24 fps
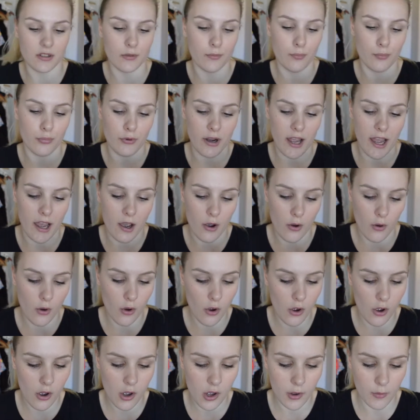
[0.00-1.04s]
the
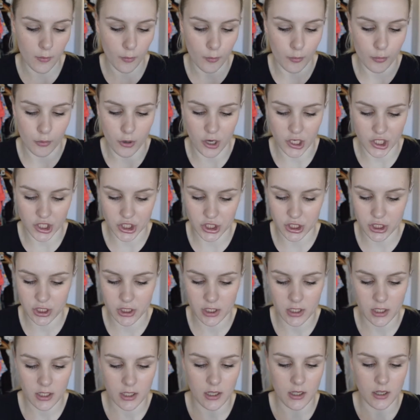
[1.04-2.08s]
brow brush,
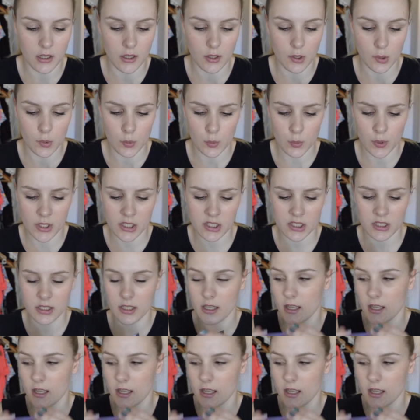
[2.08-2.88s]
which